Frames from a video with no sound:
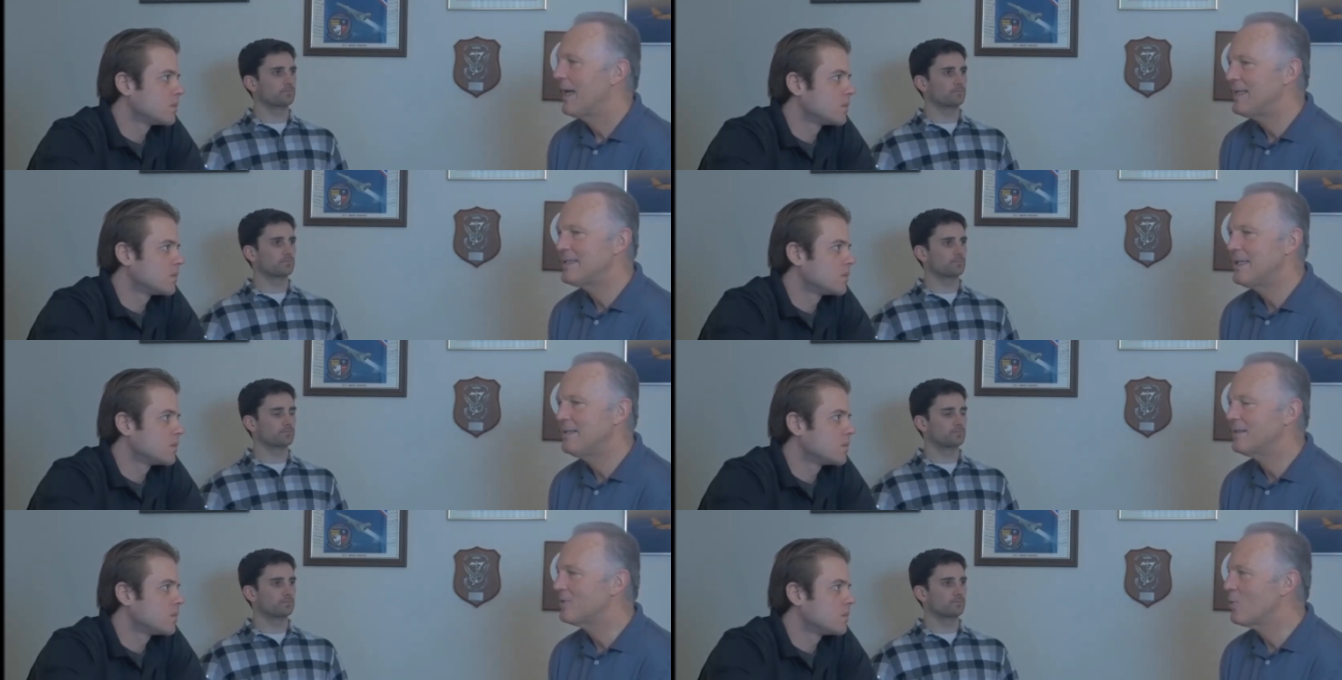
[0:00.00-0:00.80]

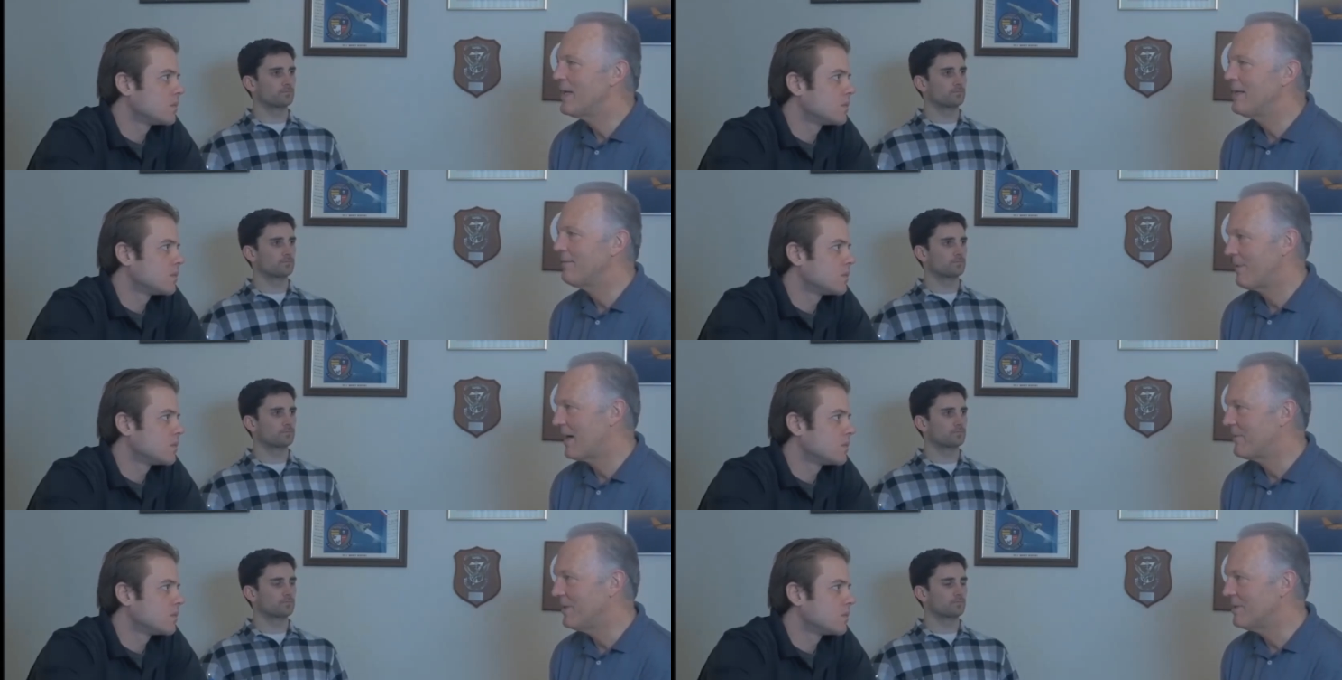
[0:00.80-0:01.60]
Speaker 1: 18 to
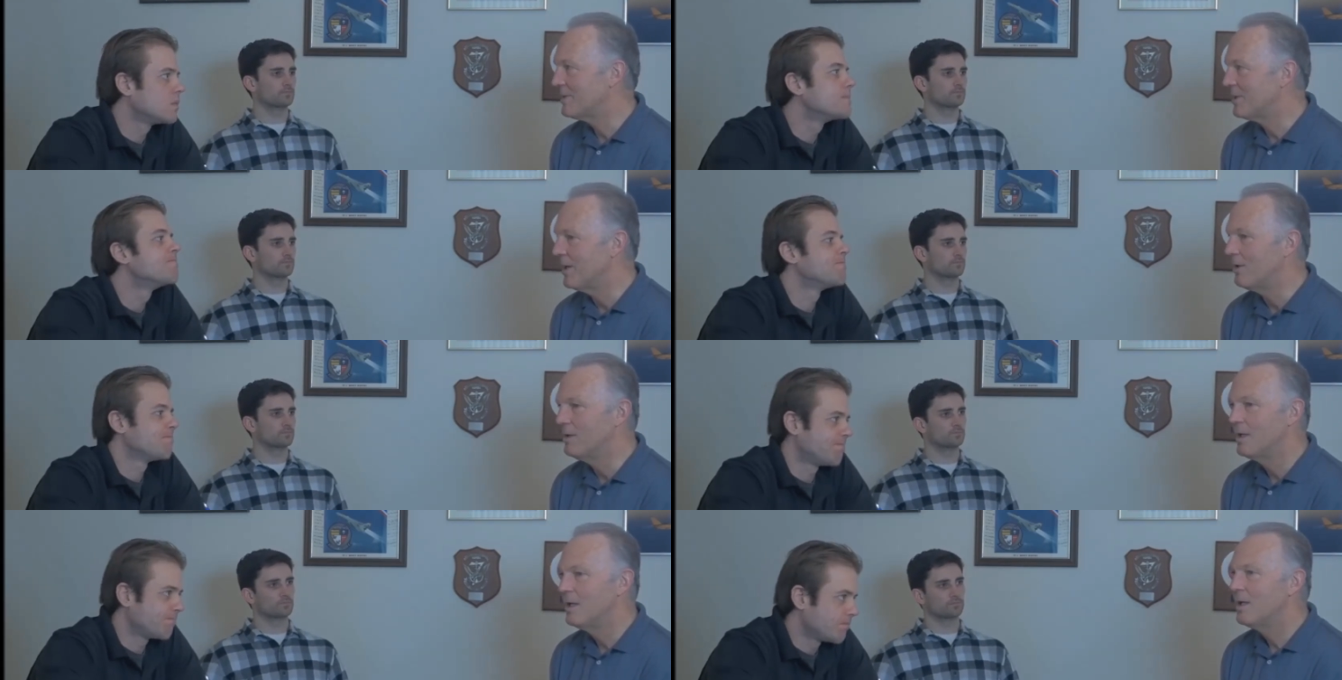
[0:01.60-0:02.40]
25 years,
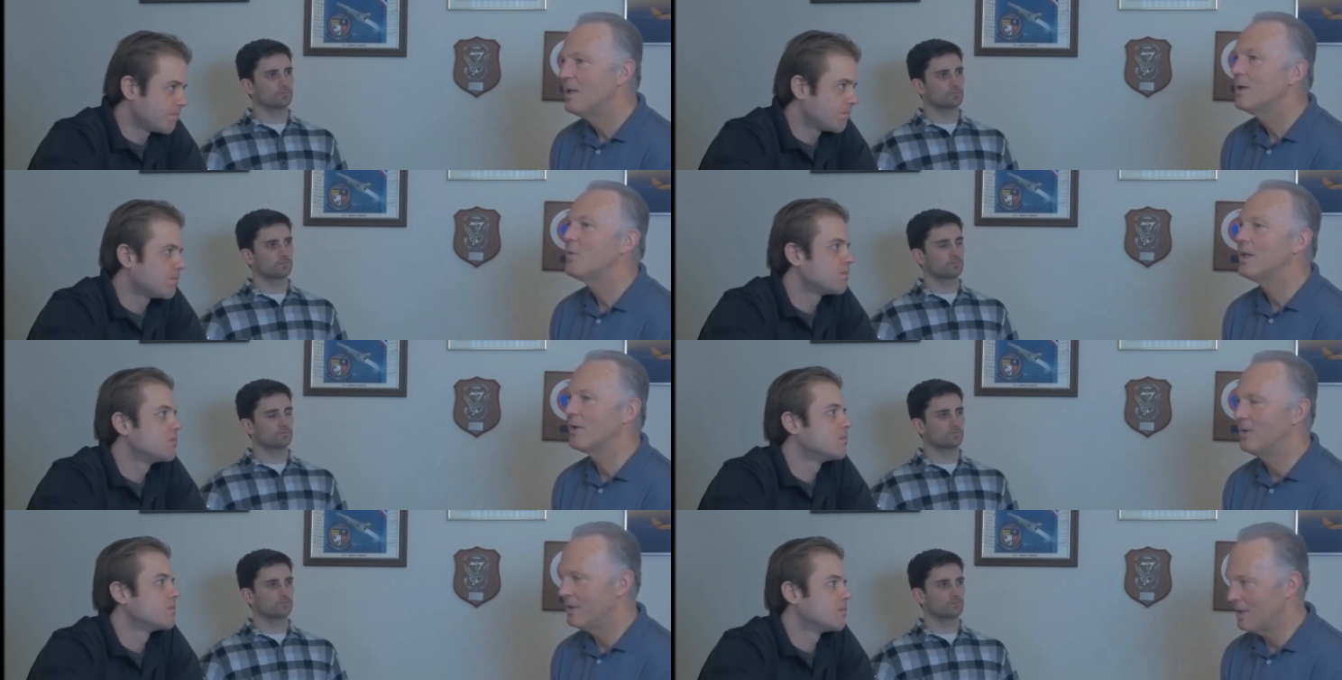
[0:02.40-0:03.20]
we
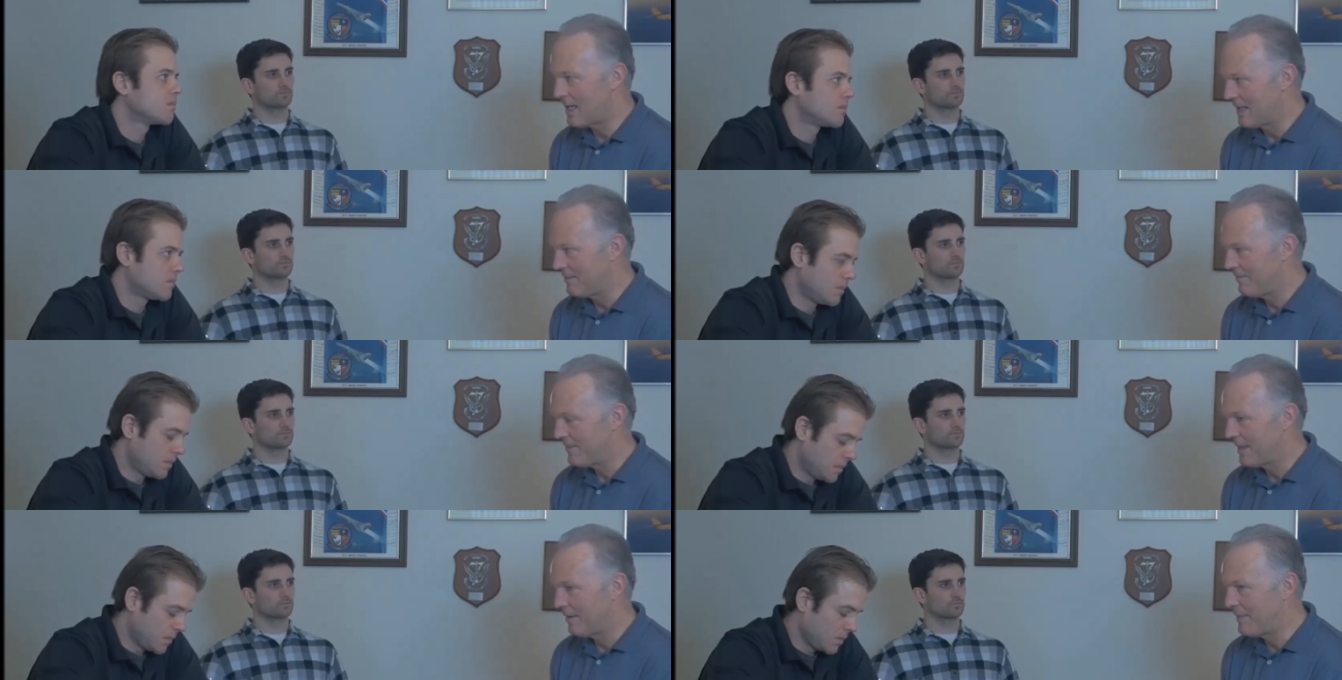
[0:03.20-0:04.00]
learned a lot
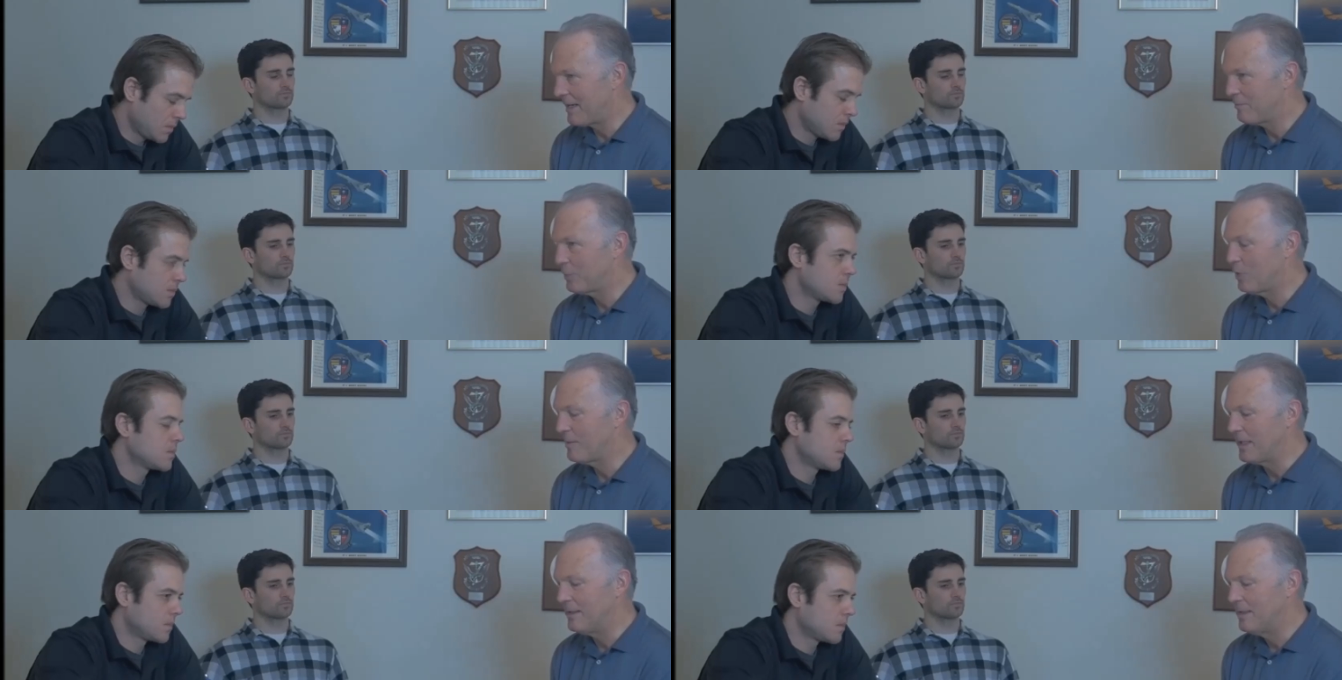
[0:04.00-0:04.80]
about
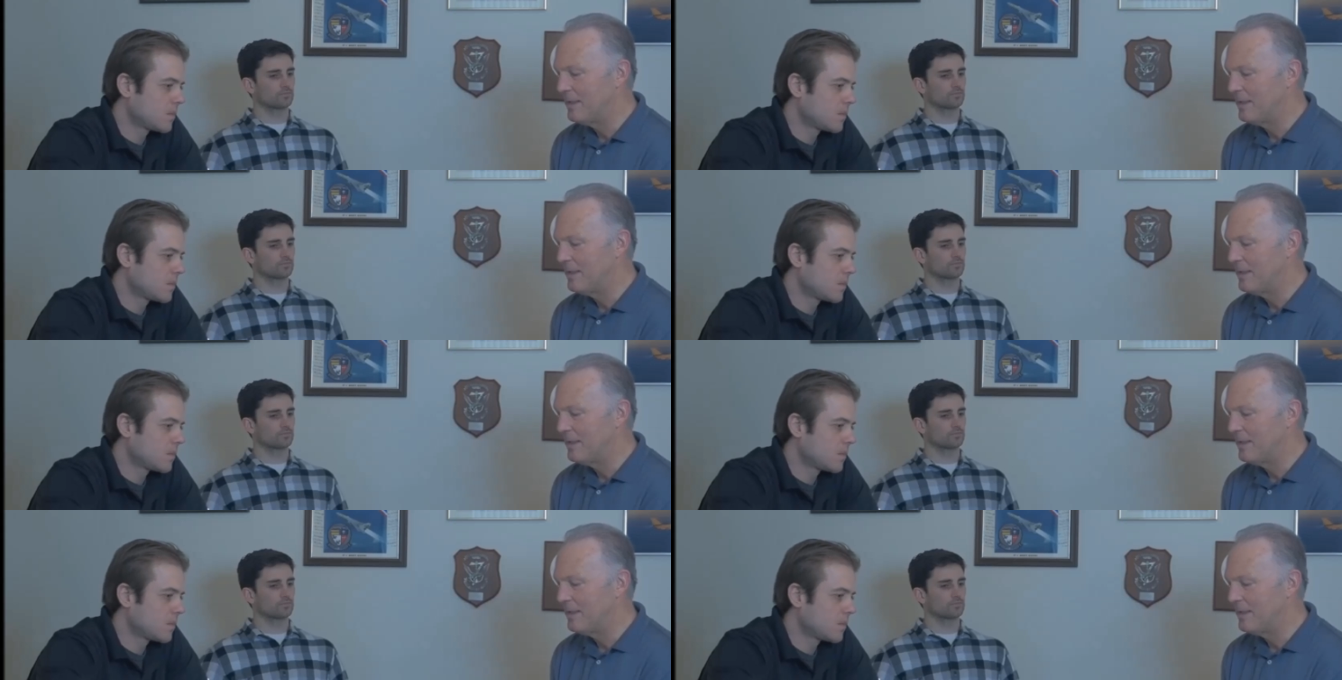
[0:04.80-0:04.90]
employment.